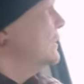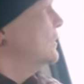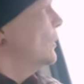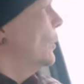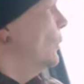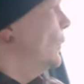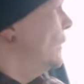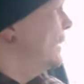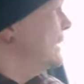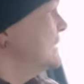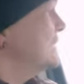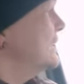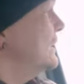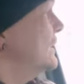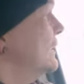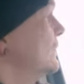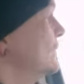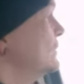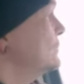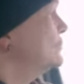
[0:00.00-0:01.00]
Don't want to
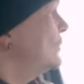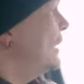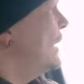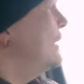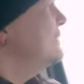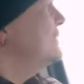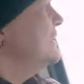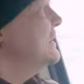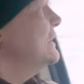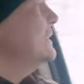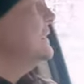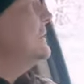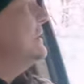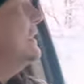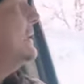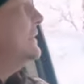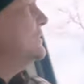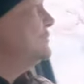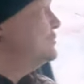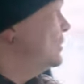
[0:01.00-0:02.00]
drive into the
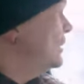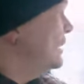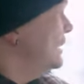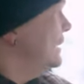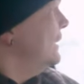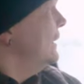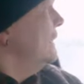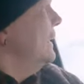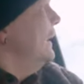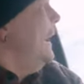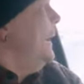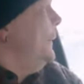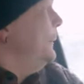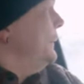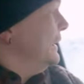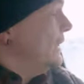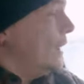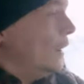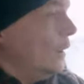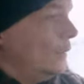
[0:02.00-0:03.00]
ditch. There
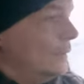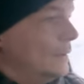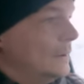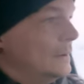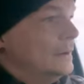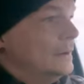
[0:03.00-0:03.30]
we go.